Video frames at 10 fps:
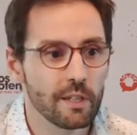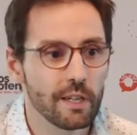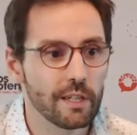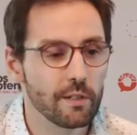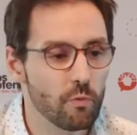
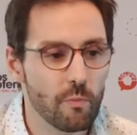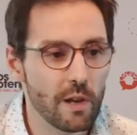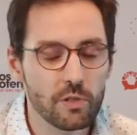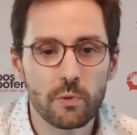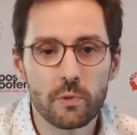and
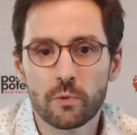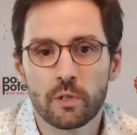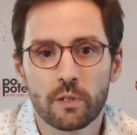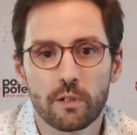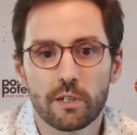reminds you
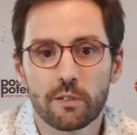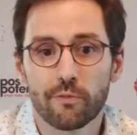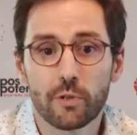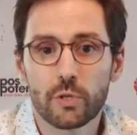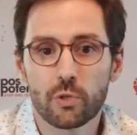
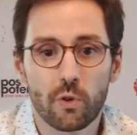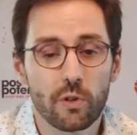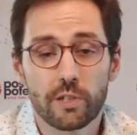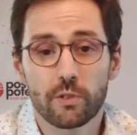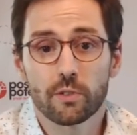very
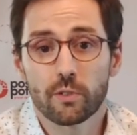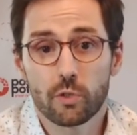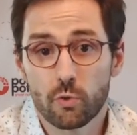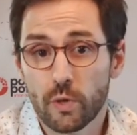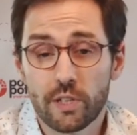strongly the
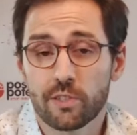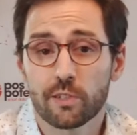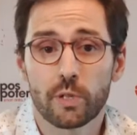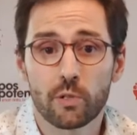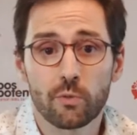sweets that
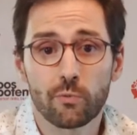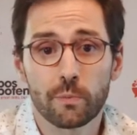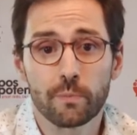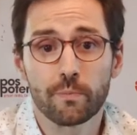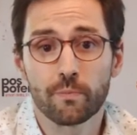we know
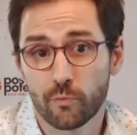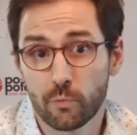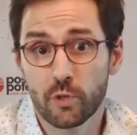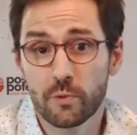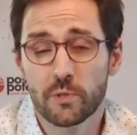from
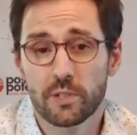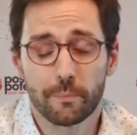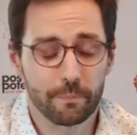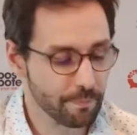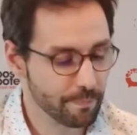Christmas time.